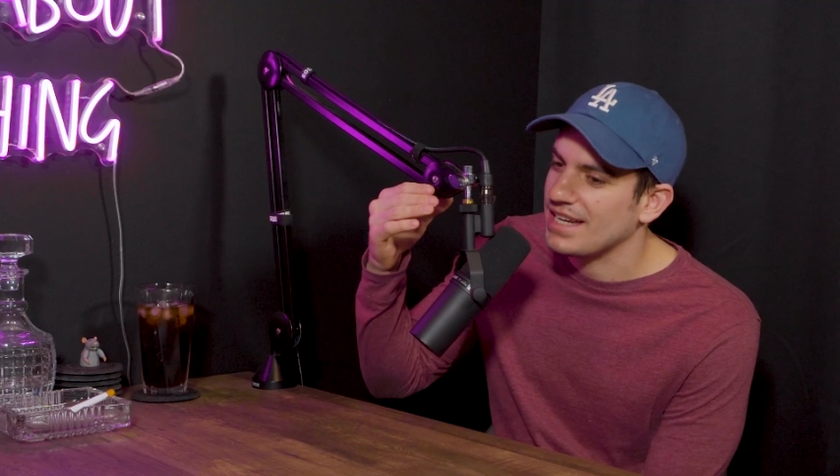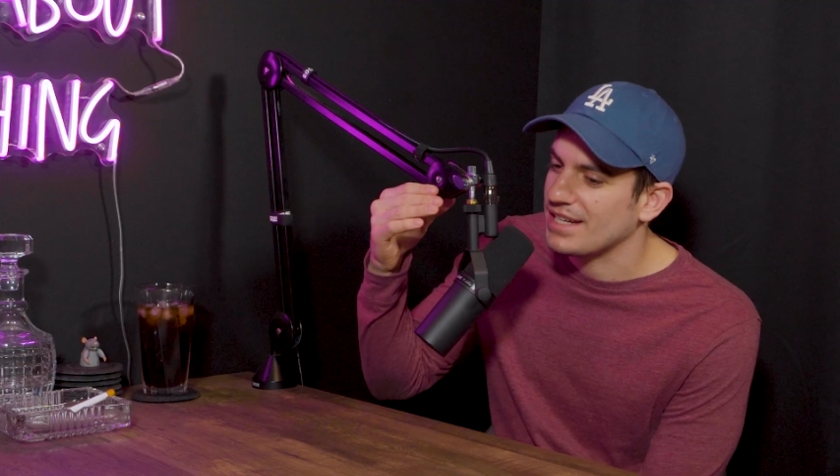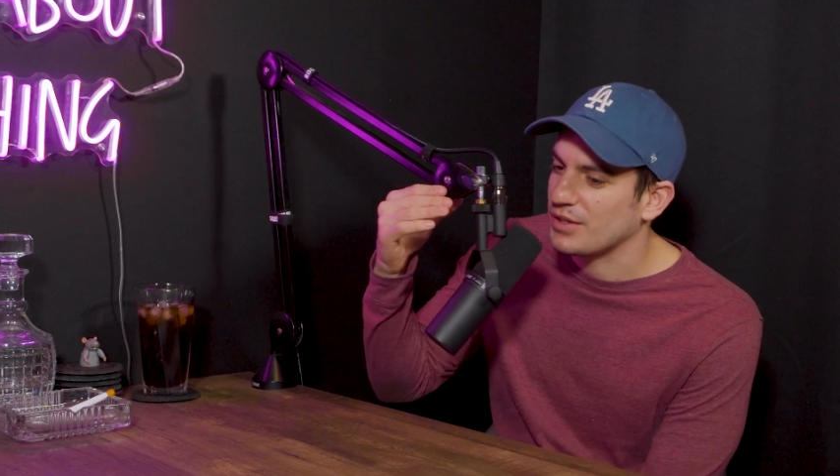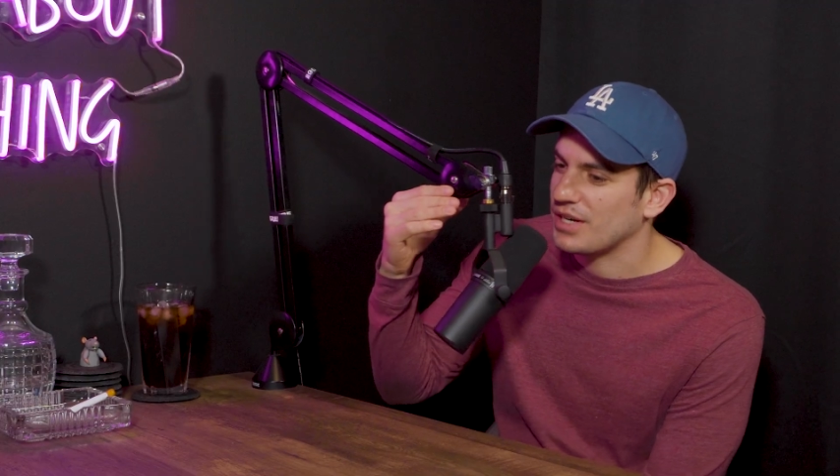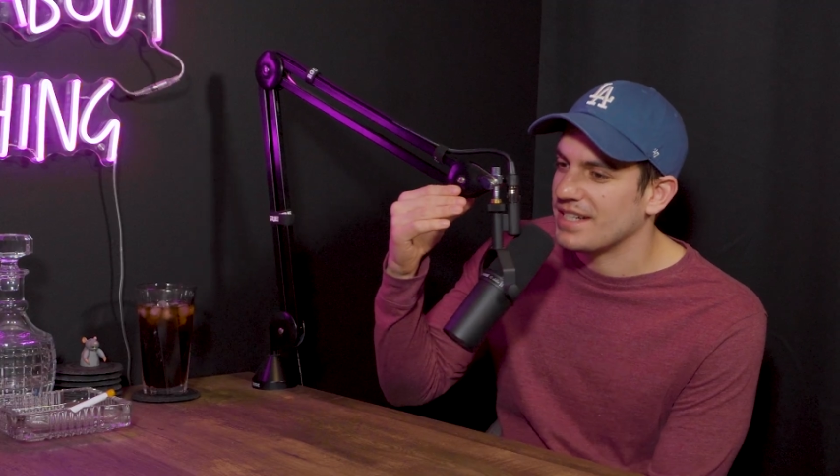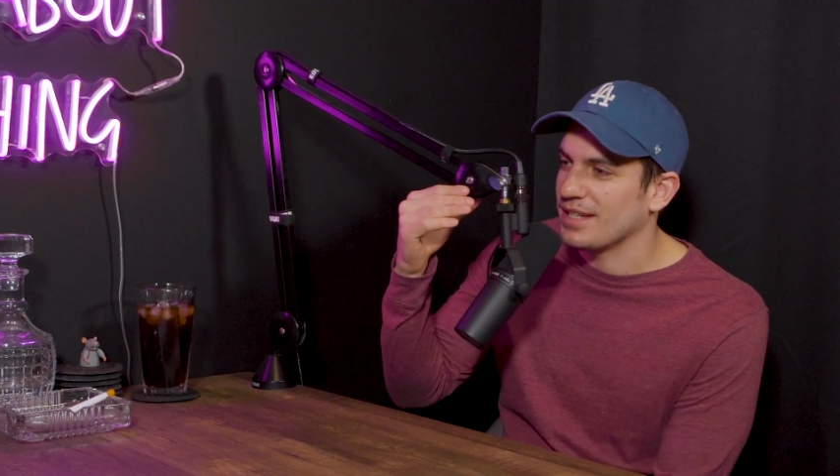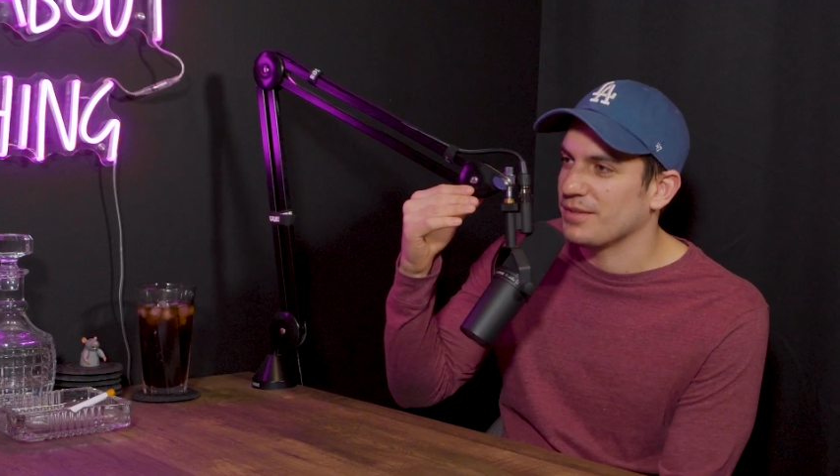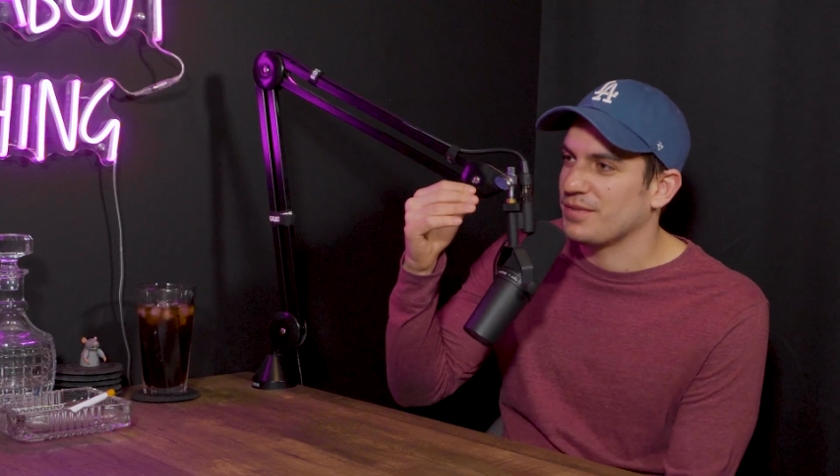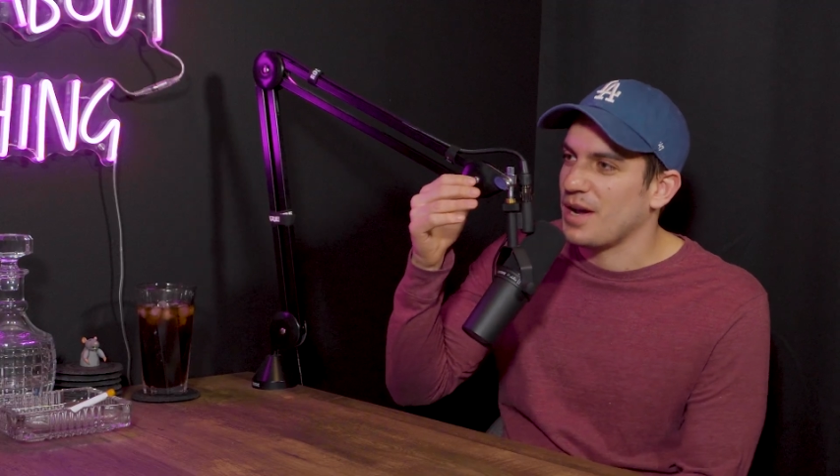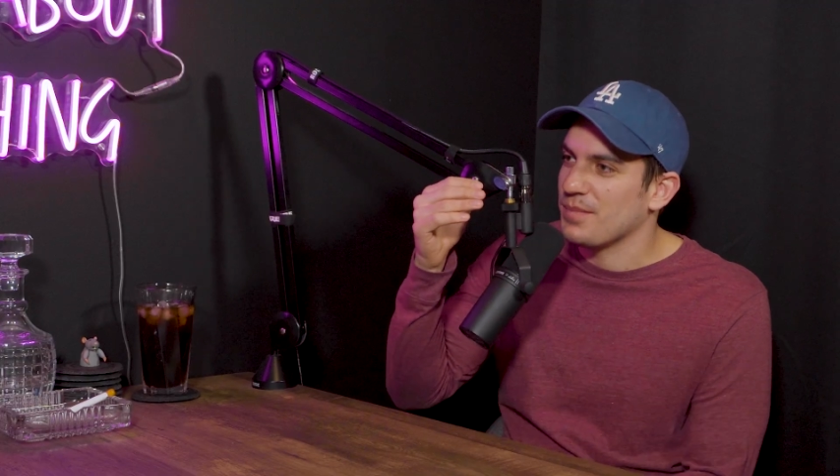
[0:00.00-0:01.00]
Yeah, don't
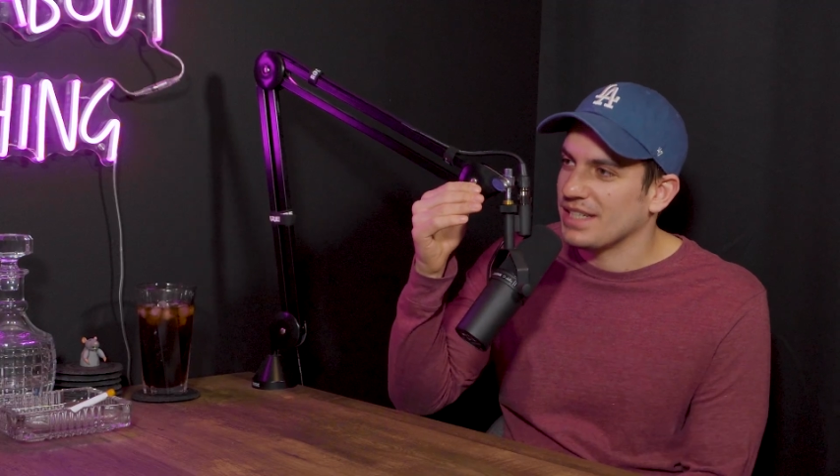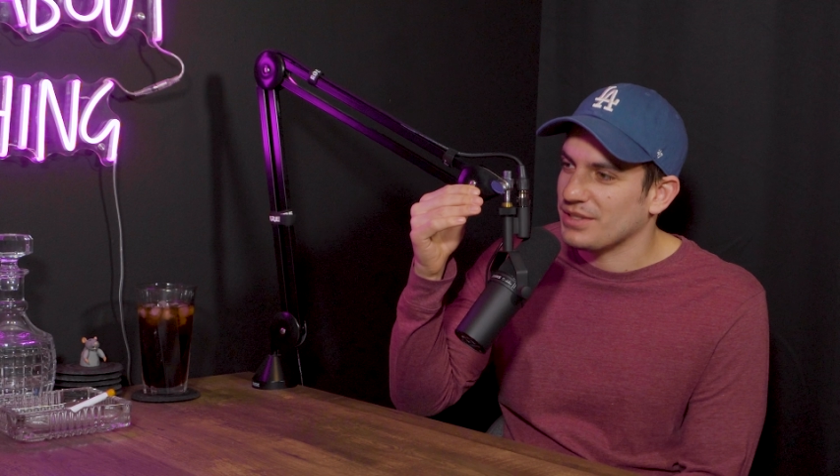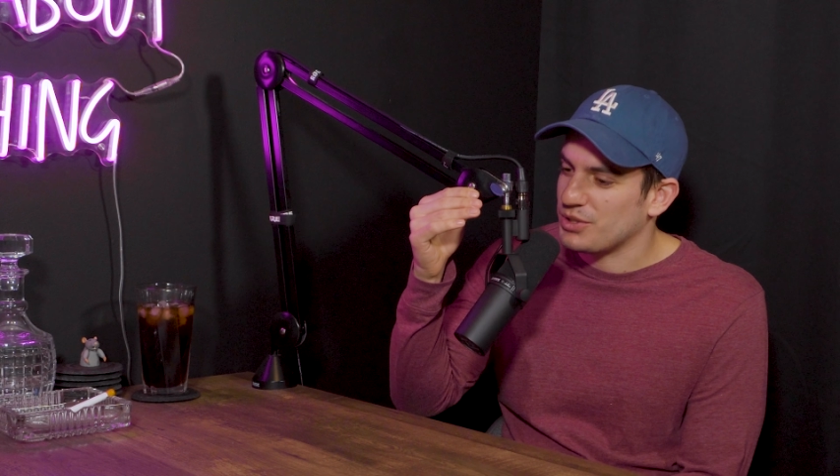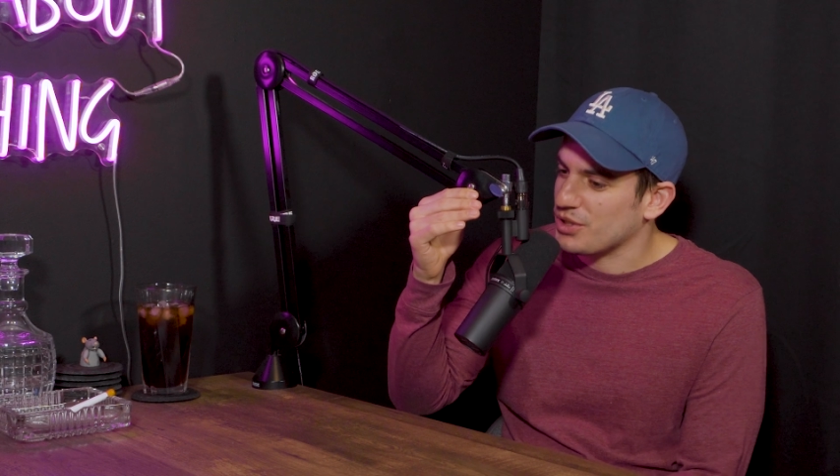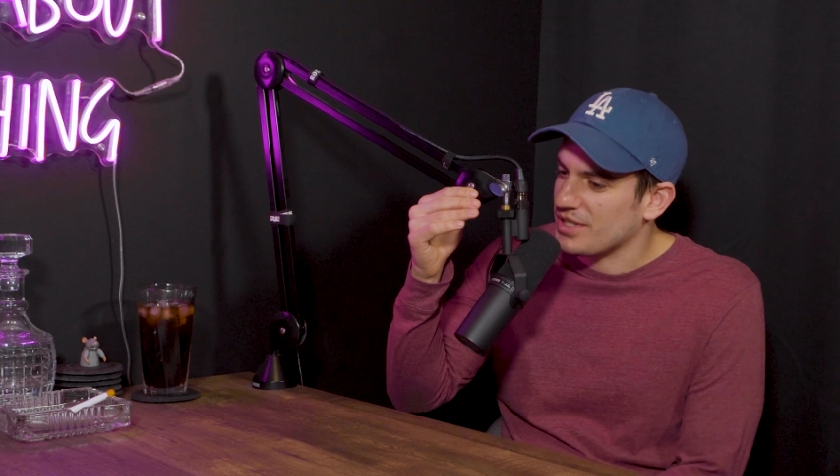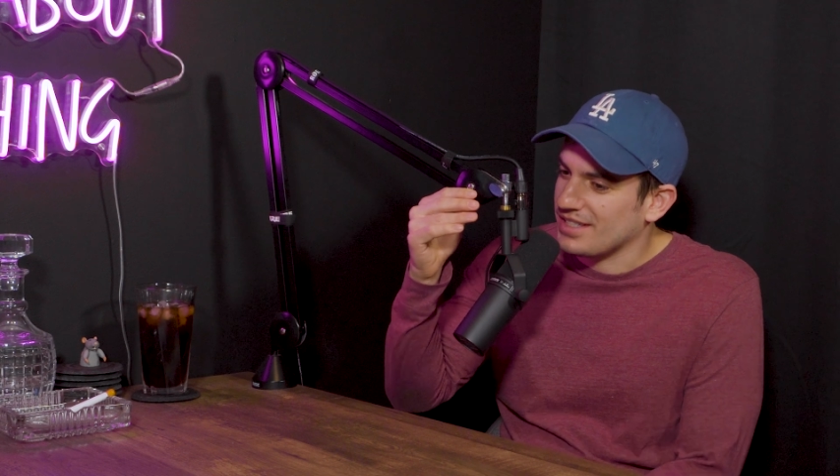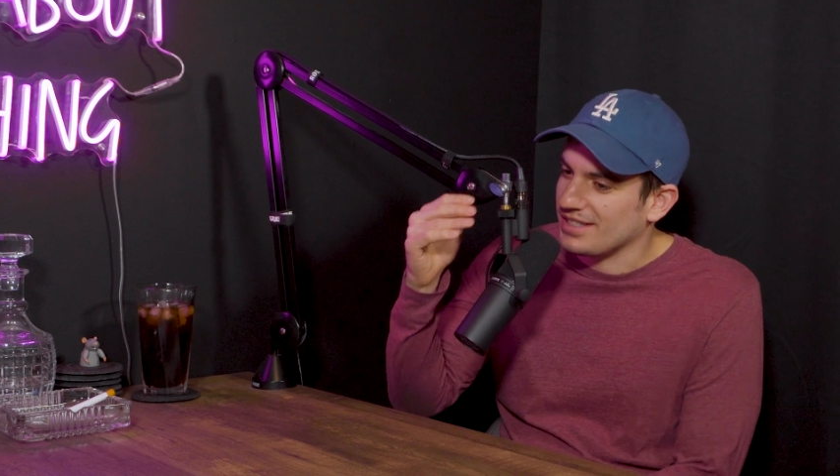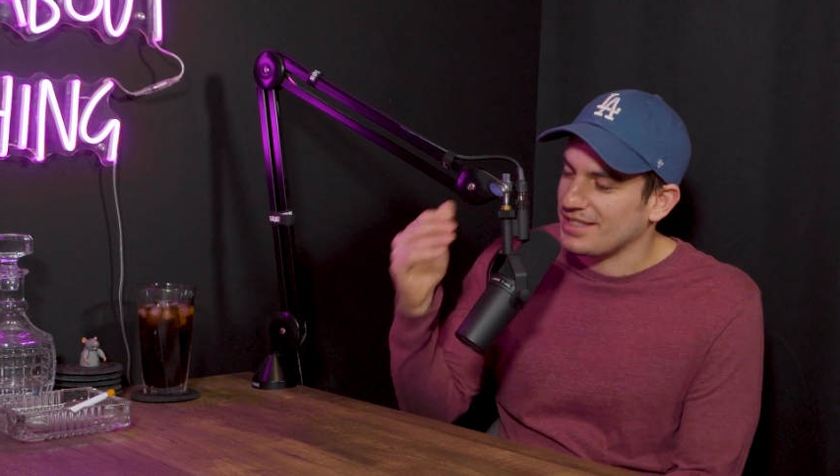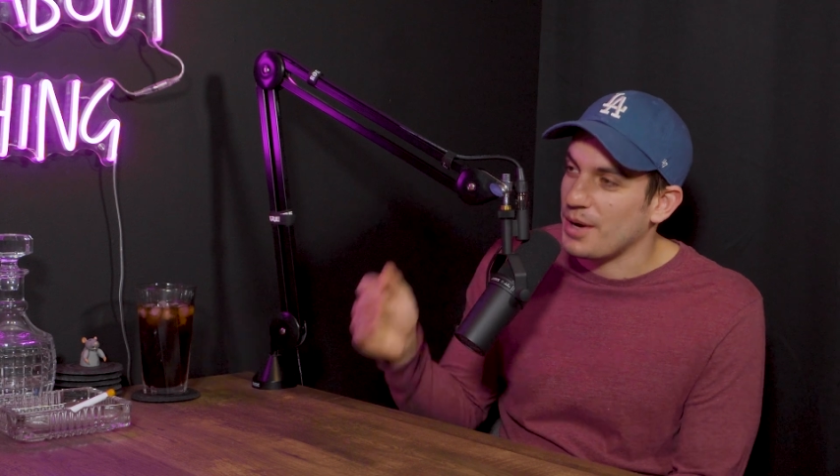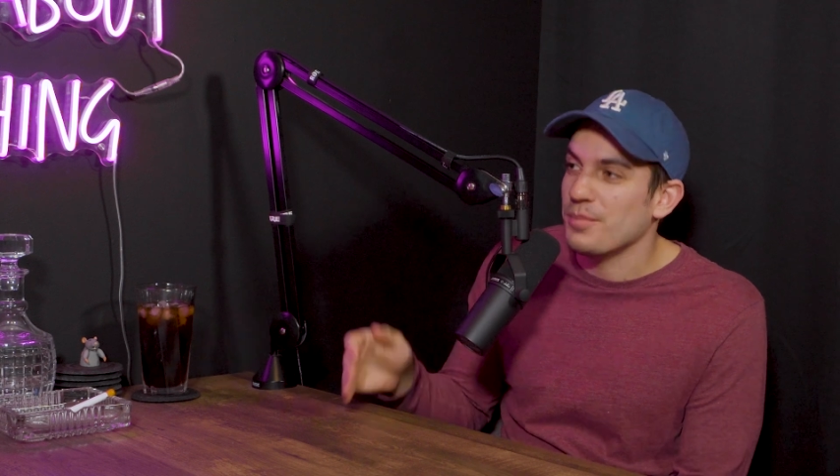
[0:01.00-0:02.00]
identify me as just
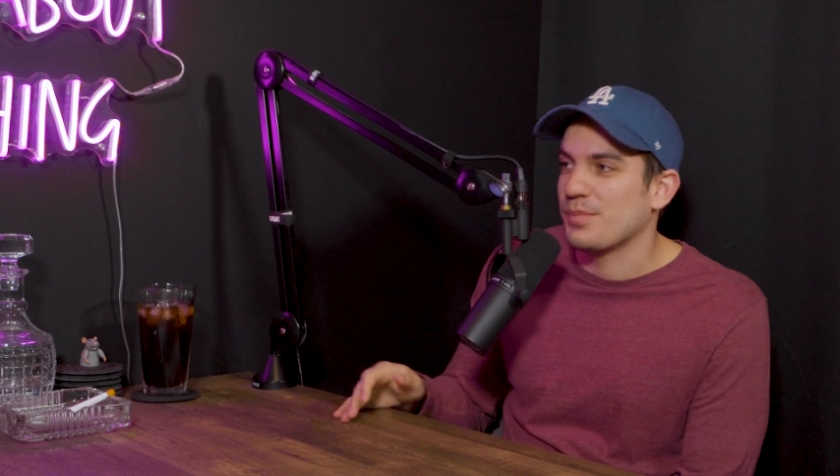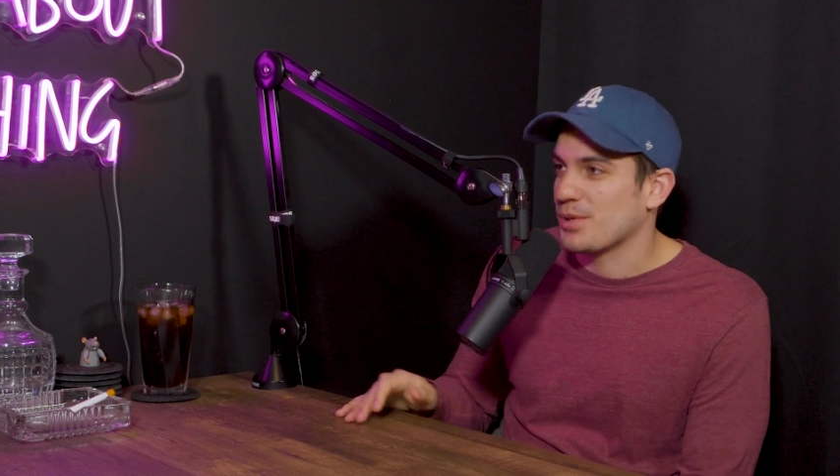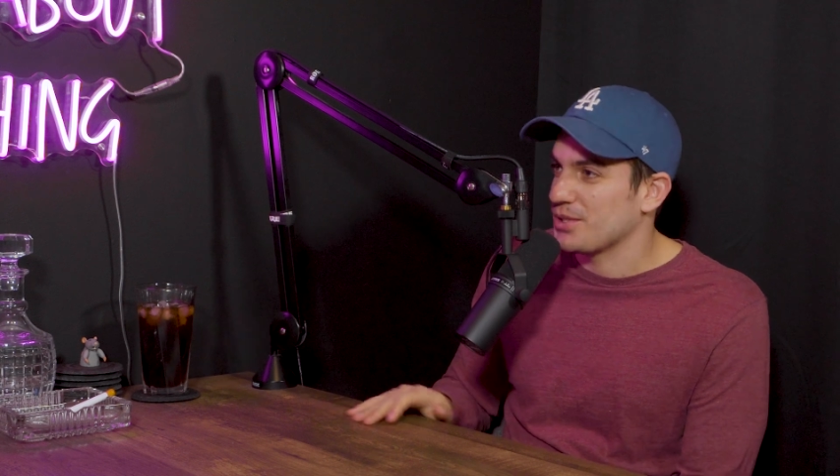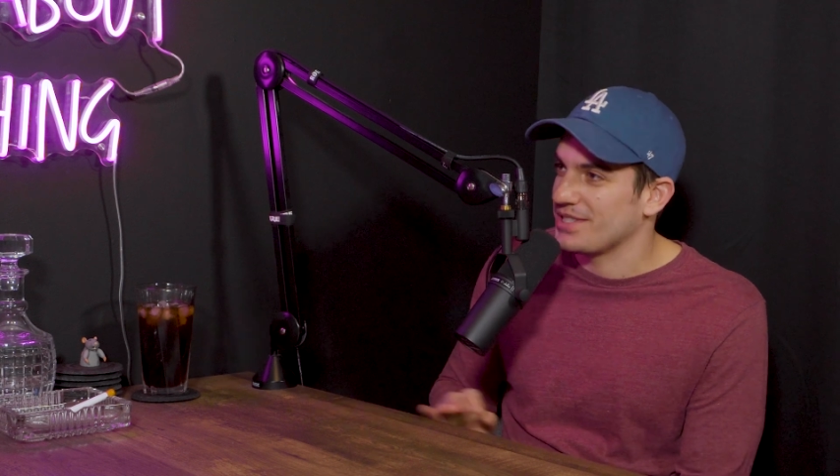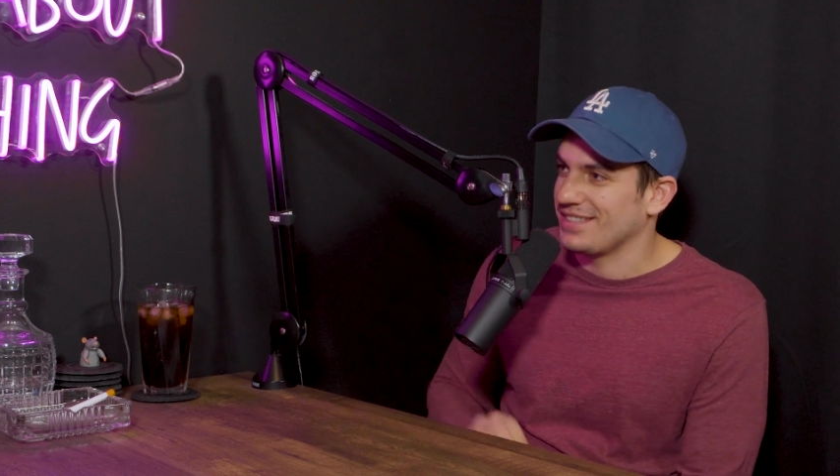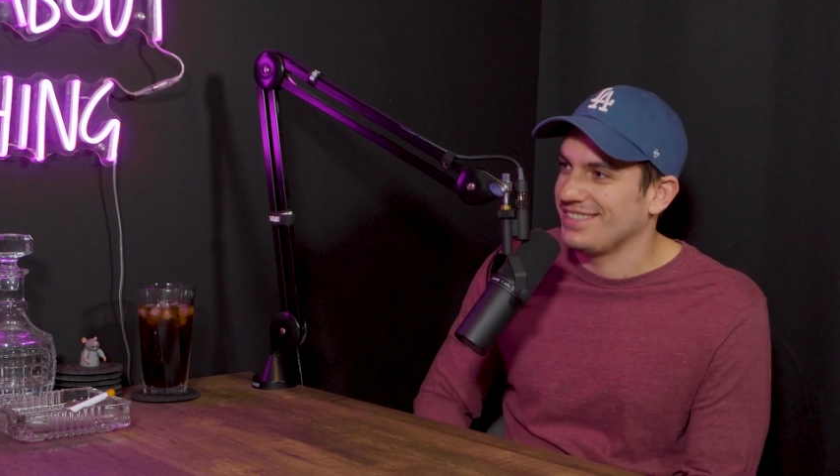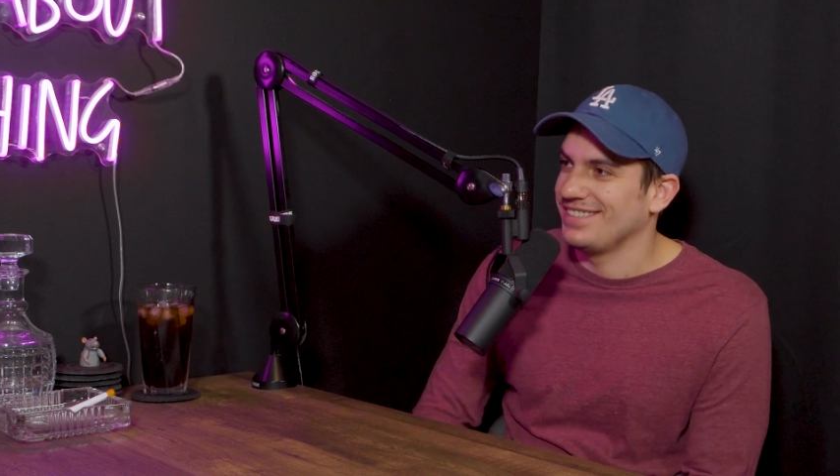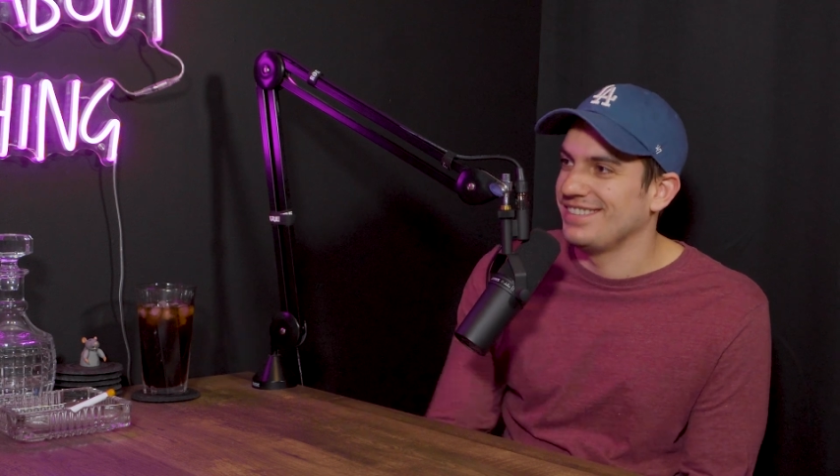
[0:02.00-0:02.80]
a tub person.